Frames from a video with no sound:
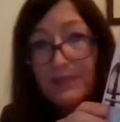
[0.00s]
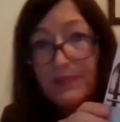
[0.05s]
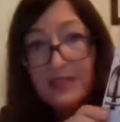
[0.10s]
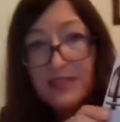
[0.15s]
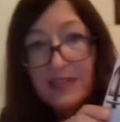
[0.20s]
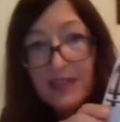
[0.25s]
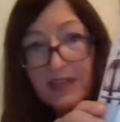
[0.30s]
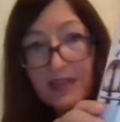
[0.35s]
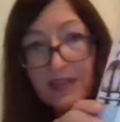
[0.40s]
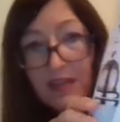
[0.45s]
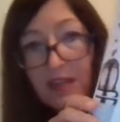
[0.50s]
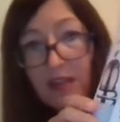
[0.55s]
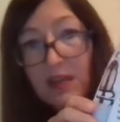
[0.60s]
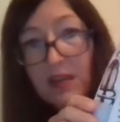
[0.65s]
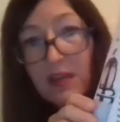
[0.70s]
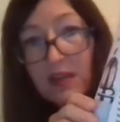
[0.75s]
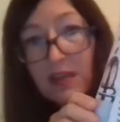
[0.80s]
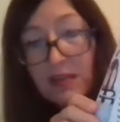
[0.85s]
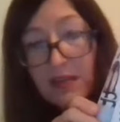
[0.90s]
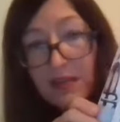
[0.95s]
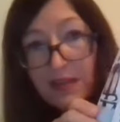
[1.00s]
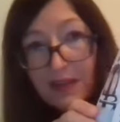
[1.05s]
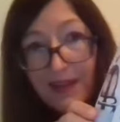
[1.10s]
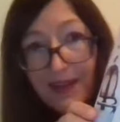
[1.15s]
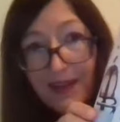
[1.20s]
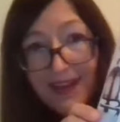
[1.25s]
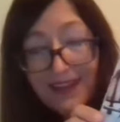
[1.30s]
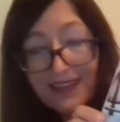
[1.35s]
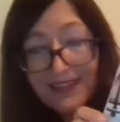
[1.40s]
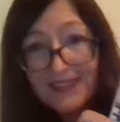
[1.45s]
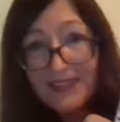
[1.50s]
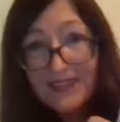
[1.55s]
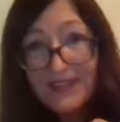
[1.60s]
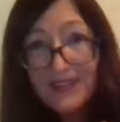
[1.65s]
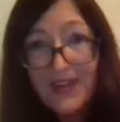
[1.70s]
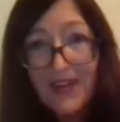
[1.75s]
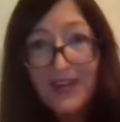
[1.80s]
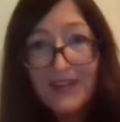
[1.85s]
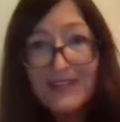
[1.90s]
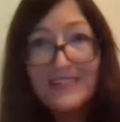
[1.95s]
particular
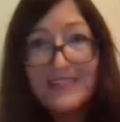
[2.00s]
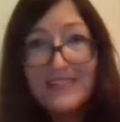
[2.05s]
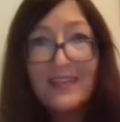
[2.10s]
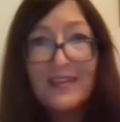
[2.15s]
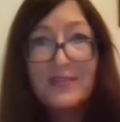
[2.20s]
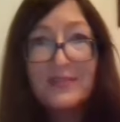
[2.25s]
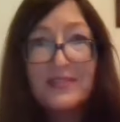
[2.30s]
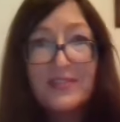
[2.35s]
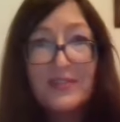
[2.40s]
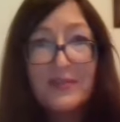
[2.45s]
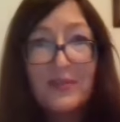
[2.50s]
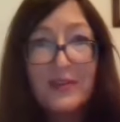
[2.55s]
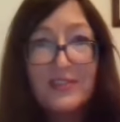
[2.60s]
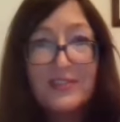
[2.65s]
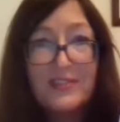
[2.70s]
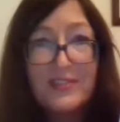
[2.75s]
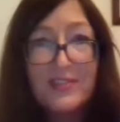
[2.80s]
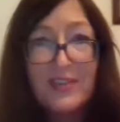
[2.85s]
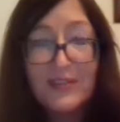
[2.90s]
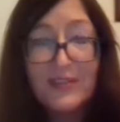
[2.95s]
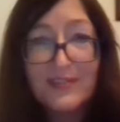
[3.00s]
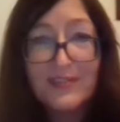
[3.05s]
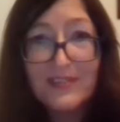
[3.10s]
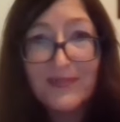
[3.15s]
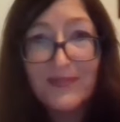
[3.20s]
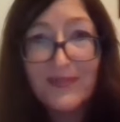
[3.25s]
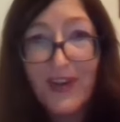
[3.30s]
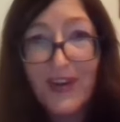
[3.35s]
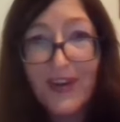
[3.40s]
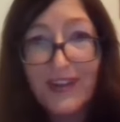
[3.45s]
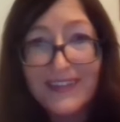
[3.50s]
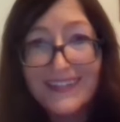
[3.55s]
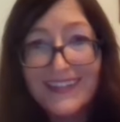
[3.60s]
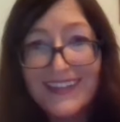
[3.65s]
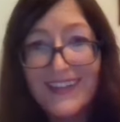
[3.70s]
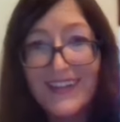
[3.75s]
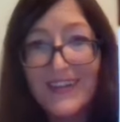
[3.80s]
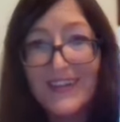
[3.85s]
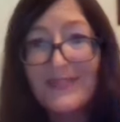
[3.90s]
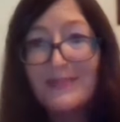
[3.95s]
exercise, I was quite shocked to find
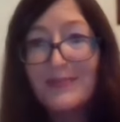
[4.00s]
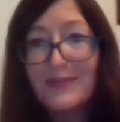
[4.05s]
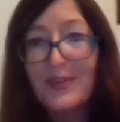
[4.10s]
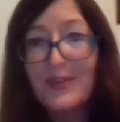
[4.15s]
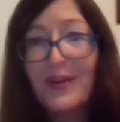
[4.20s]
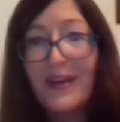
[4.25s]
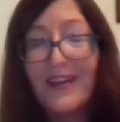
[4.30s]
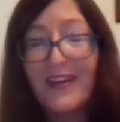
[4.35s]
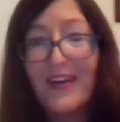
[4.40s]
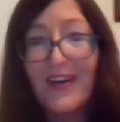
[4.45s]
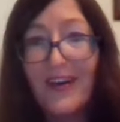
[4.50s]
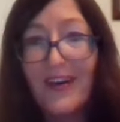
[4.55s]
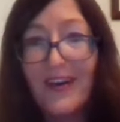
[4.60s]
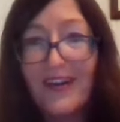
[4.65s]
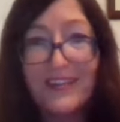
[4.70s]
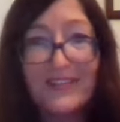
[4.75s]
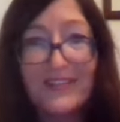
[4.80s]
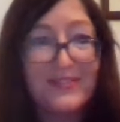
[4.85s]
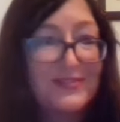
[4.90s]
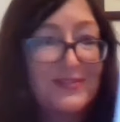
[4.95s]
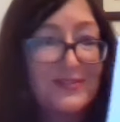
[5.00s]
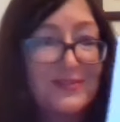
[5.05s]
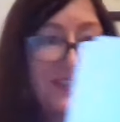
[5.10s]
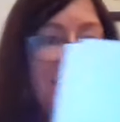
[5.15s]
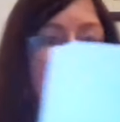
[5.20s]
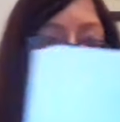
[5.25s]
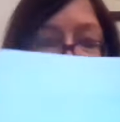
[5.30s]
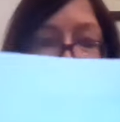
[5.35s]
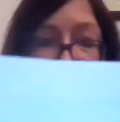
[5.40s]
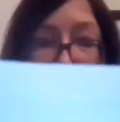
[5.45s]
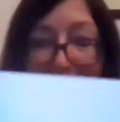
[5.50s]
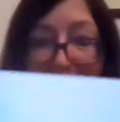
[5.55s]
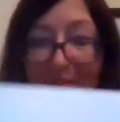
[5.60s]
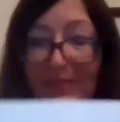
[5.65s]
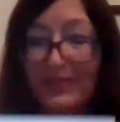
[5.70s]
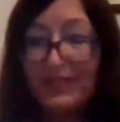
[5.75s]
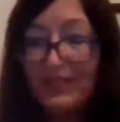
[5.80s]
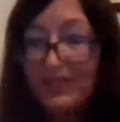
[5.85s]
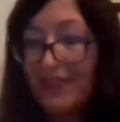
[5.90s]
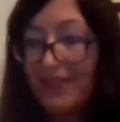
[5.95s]
that I'm quite high on all these levels.